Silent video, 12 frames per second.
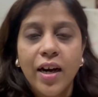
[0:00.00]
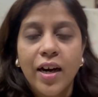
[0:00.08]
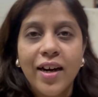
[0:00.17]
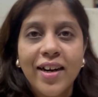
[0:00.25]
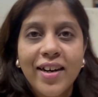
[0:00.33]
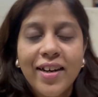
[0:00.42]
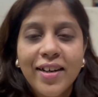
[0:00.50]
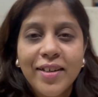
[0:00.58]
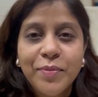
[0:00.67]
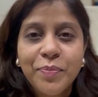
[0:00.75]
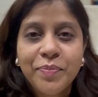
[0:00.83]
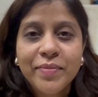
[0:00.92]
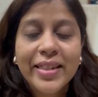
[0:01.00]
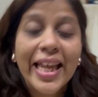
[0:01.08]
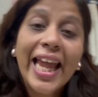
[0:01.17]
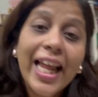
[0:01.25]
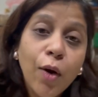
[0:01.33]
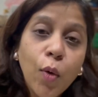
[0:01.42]
Uh,
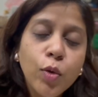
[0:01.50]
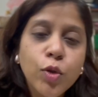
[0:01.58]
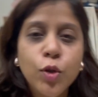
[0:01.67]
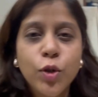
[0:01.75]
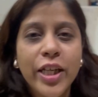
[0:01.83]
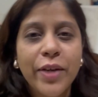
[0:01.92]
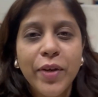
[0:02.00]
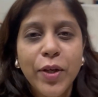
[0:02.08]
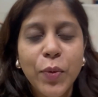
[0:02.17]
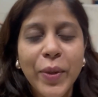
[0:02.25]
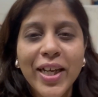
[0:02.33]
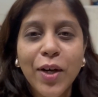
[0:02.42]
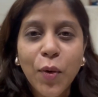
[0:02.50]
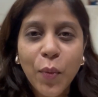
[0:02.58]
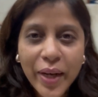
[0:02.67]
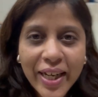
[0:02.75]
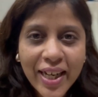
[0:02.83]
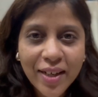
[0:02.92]
Hello, so today we are doing a
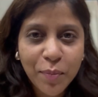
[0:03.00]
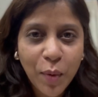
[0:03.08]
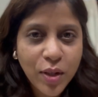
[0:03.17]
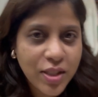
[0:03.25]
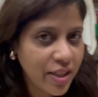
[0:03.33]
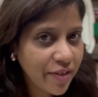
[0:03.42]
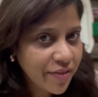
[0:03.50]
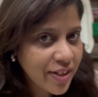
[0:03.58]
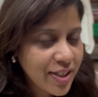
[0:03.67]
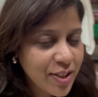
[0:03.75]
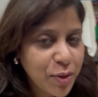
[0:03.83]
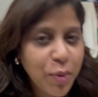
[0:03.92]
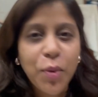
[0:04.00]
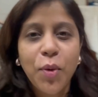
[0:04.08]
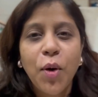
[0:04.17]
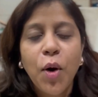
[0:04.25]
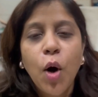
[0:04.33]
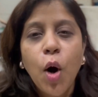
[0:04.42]
quick unboxing video
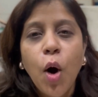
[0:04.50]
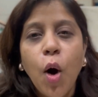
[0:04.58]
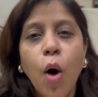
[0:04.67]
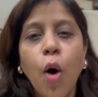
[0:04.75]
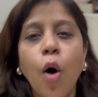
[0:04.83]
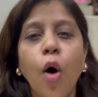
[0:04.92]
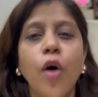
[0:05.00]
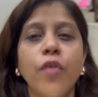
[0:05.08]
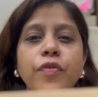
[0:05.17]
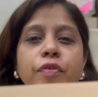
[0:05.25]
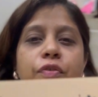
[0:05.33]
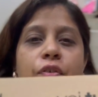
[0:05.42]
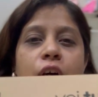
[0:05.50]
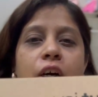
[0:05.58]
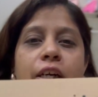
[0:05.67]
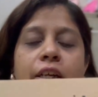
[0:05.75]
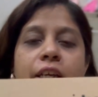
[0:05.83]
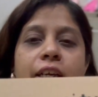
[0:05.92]
of
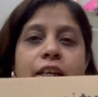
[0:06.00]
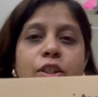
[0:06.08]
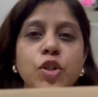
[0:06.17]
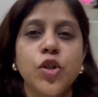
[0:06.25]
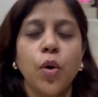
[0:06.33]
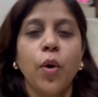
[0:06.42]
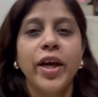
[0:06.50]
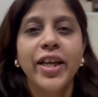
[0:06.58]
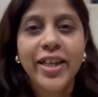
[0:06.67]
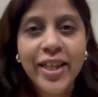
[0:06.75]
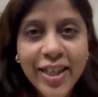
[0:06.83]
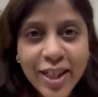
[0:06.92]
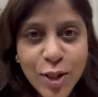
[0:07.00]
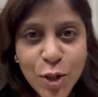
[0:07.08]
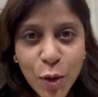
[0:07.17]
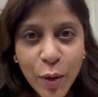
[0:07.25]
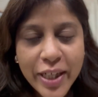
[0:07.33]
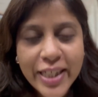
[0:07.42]
Cricut Joy. Cricut
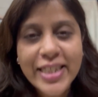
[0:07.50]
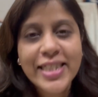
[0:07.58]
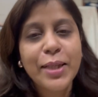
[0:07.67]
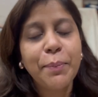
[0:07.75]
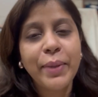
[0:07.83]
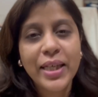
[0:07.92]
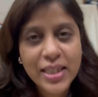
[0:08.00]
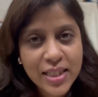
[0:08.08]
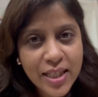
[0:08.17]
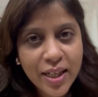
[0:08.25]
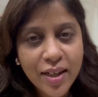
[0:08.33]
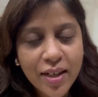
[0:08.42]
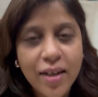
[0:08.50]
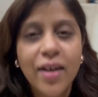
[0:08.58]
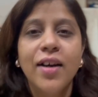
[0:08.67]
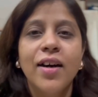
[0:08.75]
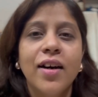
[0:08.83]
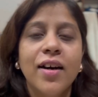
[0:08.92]
Joy is the basic
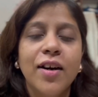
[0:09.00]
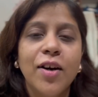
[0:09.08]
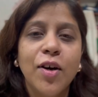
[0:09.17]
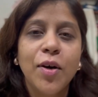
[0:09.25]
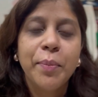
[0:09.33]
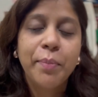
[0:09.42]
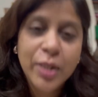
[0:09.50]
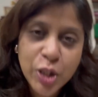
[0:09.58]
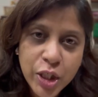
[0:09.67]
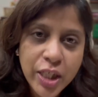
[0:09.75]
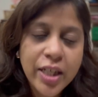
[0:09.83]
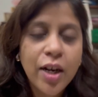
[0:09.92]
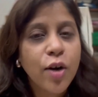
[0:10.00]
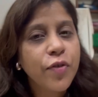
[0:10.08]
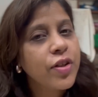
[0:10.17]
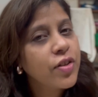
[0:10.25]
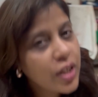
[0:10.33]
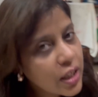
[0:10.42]
machine out of
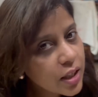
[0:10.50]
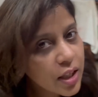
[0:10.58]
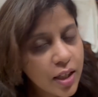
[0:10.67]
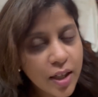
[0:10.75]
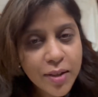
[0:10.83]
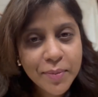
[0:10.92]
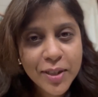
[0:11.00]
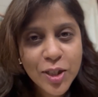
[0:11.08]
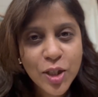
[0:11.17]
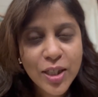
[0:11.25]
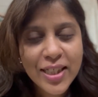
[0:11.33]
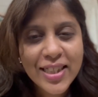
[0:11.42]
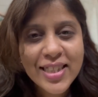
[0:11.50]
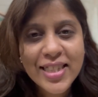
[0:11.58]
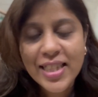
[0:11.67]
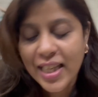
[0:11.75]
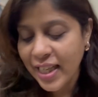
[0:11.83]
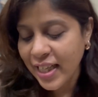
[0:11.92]
the three Cricut machines.
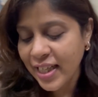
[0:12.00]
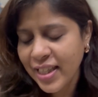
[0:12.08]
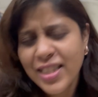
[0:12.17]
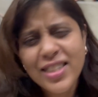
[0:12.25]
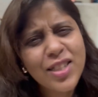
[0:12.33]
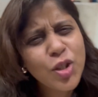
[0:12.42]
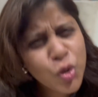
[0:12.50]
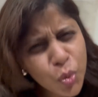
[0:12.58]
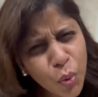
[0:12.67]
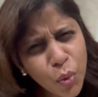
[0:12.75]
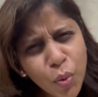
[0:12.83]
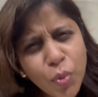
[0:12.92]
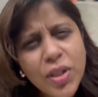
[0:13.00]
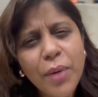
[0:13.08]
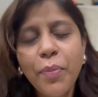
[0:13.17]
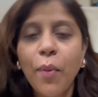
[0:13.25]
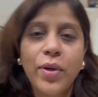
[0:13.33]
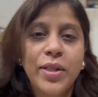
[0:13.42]
It is a true
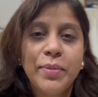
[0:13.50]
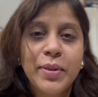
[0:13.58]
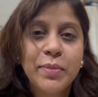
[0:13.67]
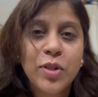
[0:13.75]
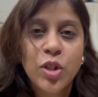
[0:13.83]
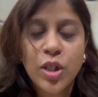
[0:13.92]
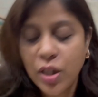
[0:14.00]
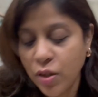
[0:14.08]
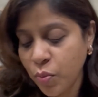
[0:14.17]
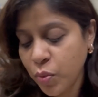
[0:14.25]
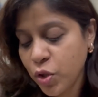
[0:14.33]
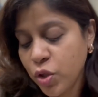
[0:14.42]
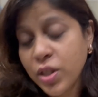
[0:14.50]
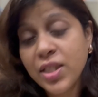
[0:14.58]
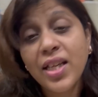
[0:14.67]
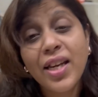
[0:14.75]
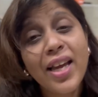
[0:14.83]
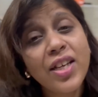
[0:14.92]
portable machine which is
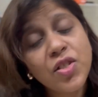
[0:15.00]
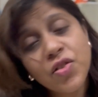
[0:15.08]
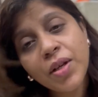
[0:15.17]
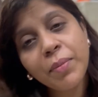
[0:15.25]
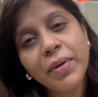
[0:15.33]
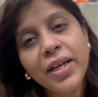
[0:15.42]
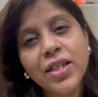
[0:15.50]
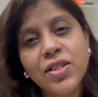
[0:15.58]
an extremely